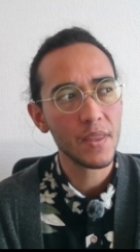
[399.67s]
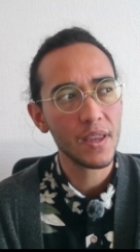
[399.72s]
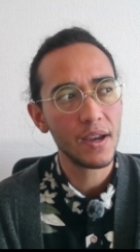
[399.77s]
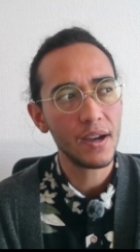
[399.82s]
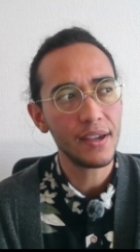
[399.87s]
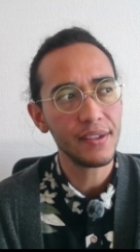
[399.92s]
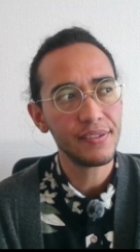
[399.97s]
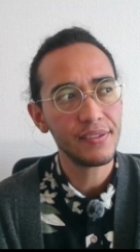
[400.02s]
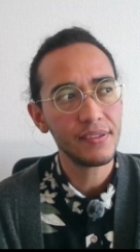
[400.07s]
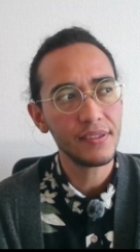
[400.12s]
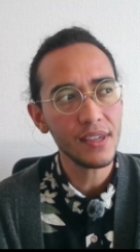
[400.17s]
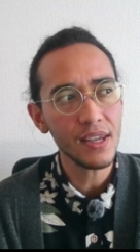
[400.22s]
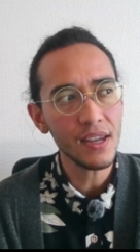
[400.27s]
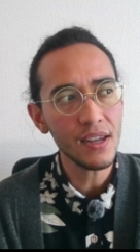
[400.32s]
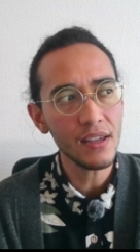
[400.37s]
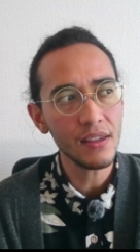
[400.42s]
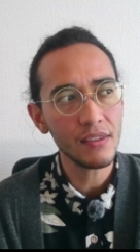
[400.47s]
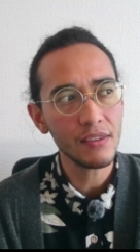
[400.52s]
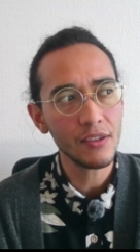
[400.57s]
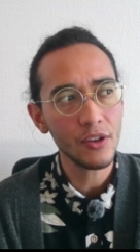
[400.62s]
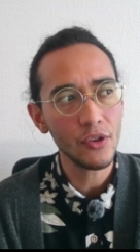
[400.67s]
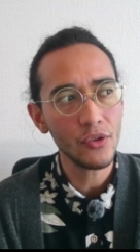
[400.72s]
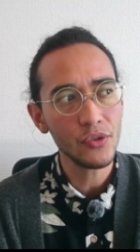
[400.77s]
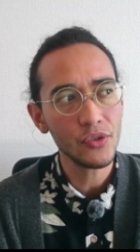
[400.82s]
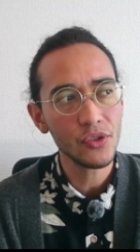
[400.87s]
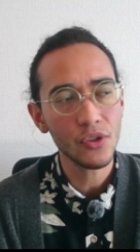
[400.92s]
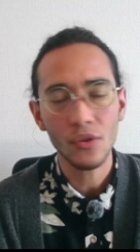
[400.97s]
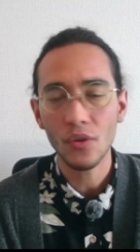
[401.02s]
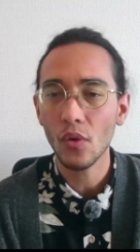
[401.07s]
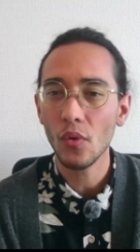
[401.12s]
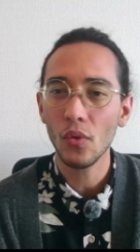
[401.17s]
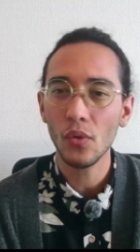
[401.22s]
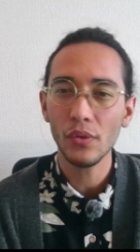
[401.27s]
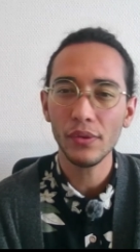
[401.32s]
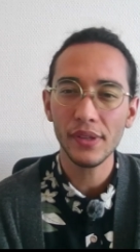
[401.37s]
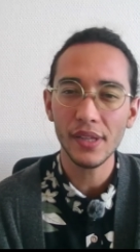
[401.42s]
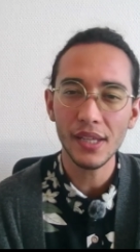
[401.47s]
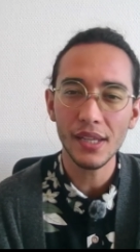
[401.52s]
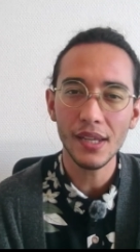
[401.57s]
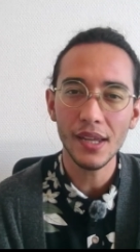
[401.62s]
I think those are all
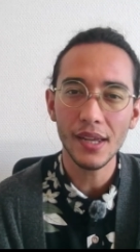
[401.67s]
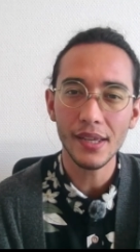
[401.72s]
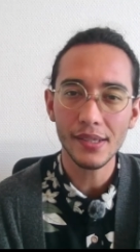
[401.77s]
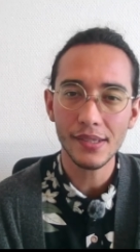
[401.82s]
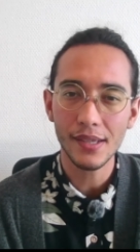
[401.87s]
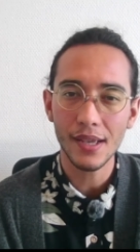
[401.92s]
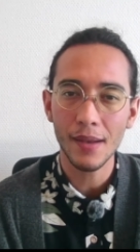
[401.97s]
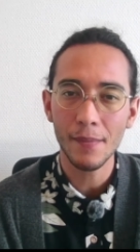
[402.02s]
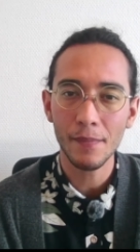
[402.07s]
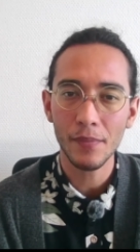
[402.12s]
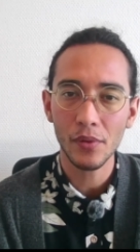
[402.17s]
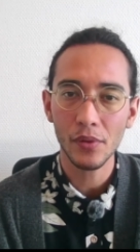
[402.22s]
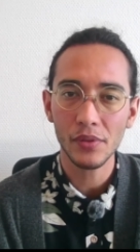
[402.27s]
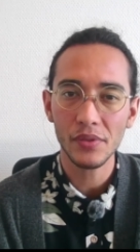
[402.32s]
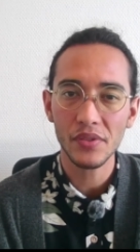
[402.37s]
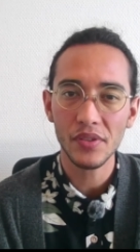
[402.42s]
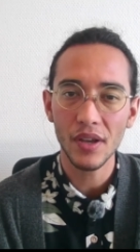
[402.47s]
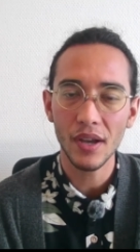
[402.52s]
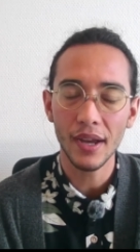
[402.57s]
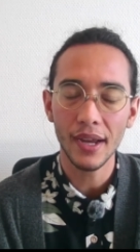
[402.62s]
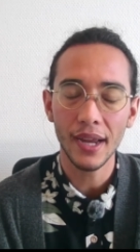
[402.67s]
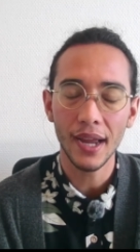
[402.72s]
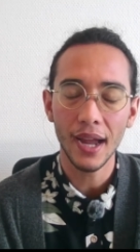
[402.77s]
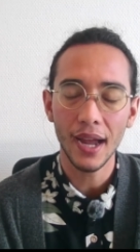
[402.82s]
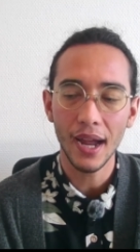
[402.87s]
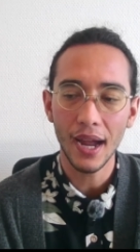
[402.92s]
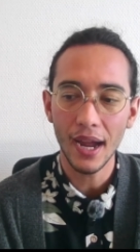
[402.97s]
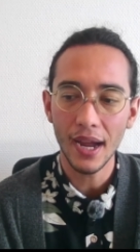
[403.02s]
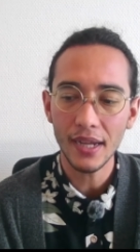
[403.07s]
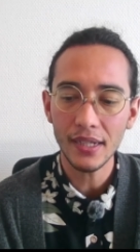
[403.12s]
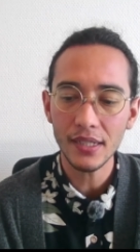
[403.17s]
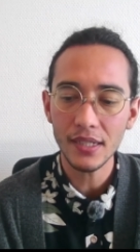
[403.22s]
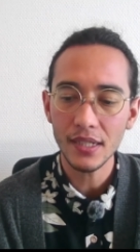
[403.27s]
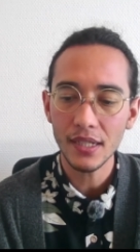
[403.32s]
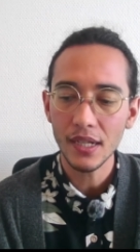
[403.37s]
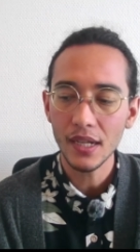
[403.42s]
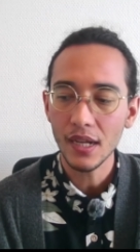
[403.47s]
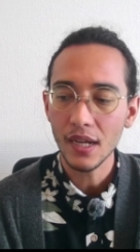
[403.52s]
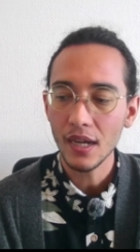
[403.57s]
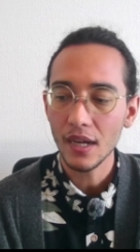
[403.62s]
the examples I had.
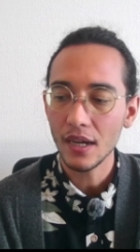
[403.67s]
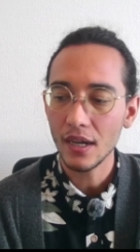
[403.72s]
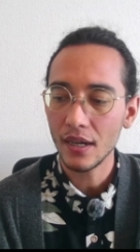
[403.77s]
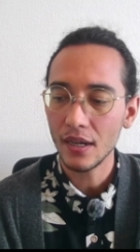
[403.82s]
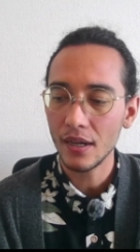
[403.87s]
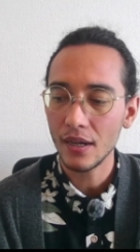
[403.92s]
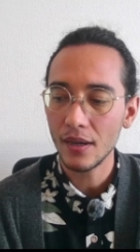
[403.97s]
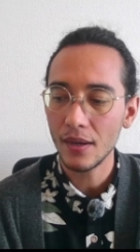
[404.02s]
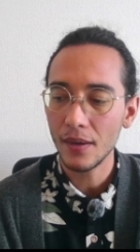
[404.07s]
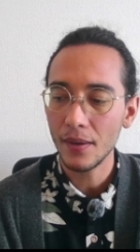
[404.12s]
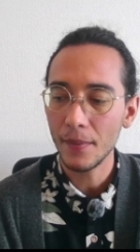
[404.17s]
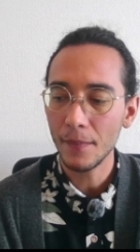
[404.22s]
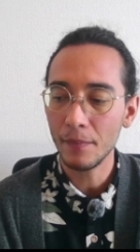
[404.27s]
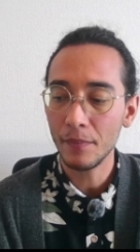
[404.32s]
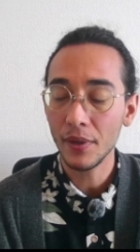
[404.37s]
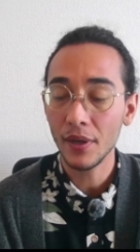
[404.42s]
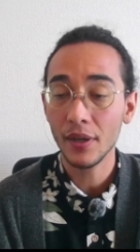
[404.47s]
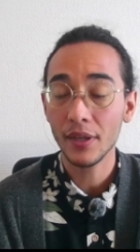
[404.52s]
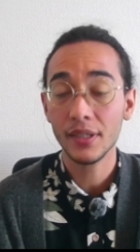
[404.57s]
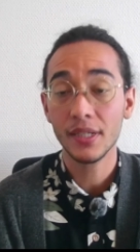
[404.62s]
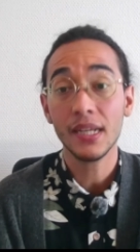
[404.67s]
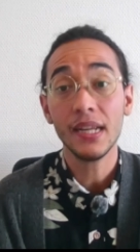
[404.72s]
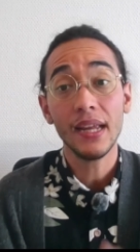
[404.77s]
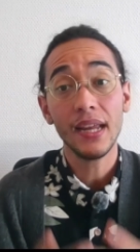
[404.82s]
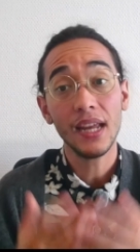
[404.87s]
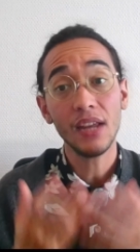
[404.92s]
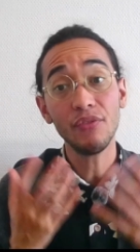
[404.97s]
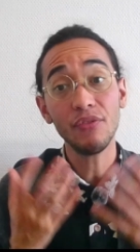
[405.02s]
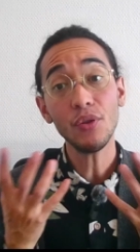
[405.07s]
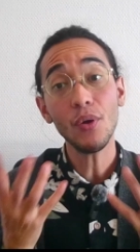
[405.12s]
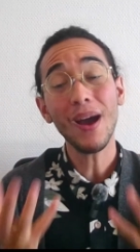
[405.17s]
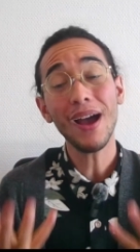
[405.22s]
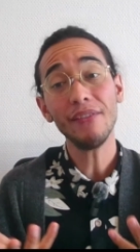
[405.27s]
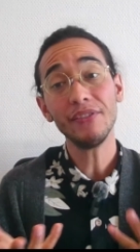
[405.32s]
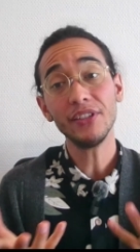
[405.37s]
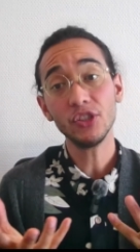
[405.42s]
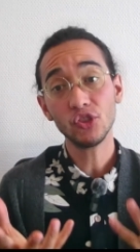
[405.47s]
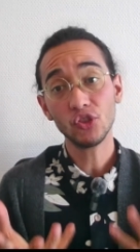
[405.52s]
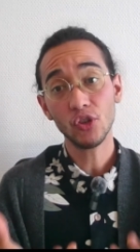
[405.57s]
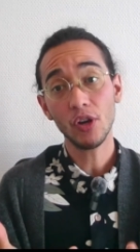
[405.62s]
But if you're
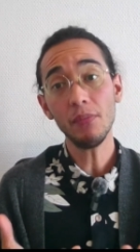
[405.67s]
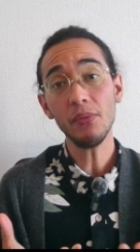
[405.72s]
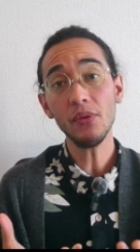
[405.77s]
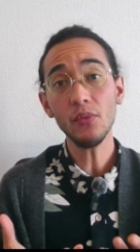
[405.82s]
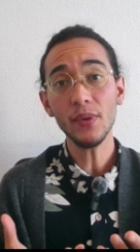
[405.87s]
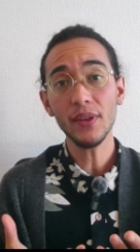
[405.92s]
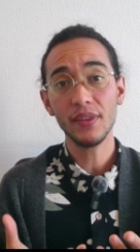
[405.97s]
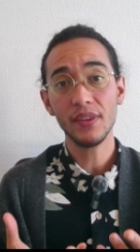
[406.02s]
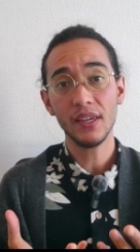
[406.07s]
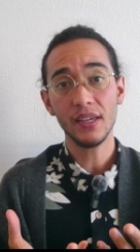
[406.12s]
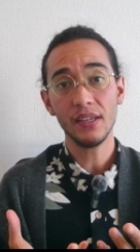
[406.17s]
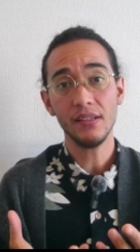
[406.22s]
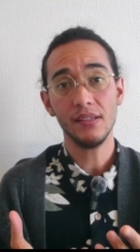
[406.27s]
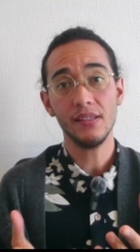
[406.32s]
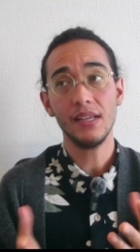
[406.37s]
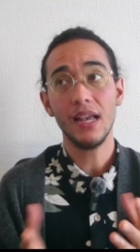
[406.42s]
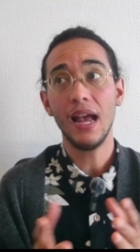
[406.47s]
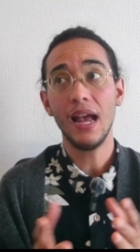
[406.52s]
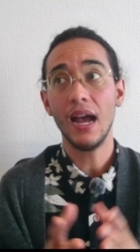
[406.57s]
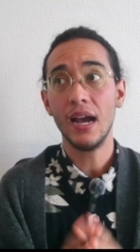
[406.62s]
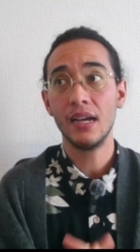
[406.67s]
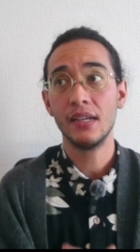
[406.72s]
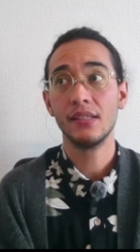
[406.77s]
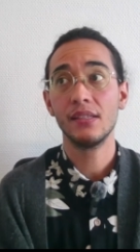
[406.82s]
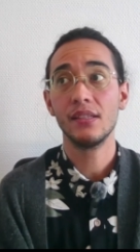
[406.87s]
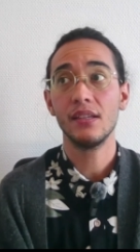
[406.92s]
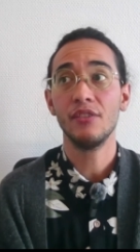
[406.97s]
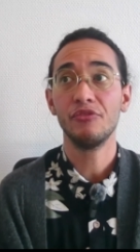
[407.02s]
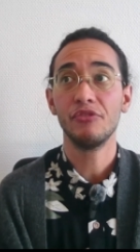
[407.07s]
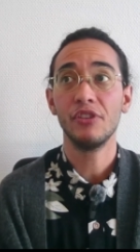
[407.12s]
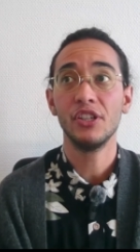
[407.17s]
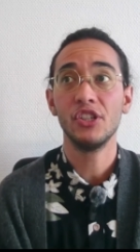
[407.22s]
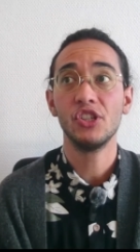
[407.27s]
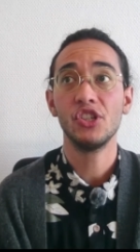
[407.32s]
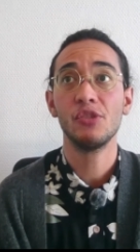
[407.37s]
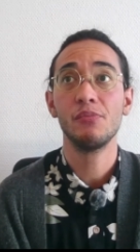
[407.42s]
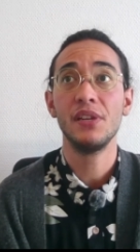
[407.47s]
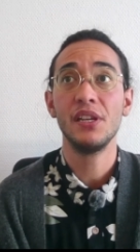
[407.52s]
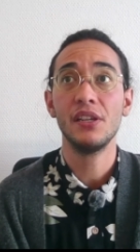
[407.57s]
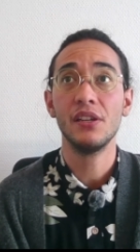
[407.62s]
having trouble with this as a French
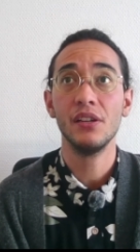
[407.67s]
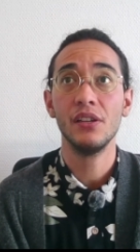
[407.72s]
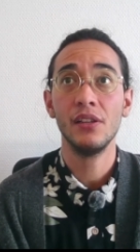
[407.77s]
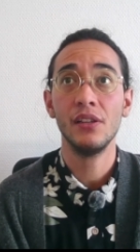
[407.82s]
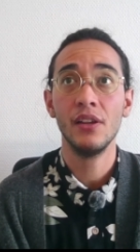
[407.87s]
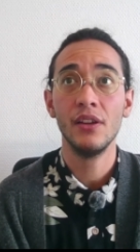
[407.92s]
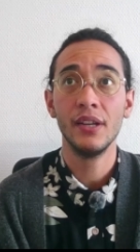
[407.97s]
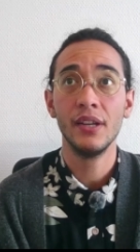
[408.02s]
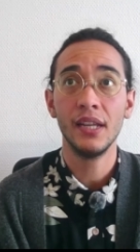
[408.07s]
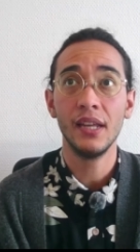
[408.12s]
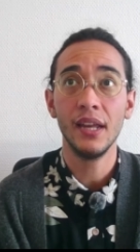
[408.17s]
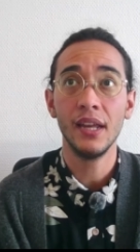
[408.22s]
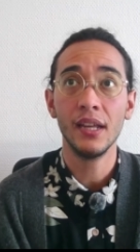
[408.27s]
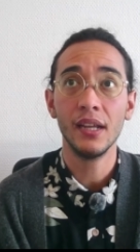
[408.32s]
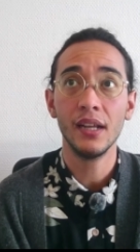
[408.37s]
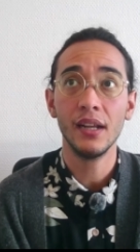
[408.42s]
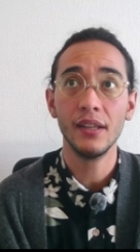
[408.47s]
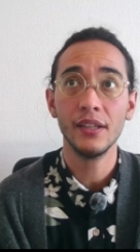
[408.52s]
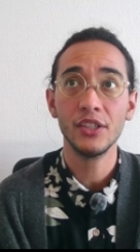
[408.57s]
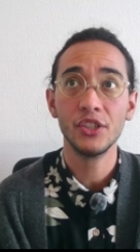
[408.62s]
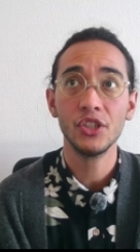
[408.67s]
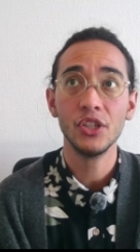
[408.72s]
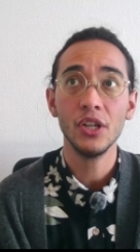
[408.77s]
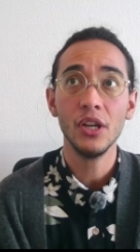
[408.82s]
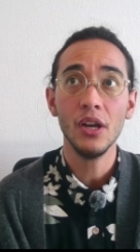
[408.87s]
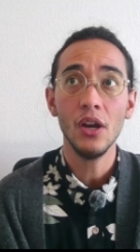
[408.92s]
speaker learning English,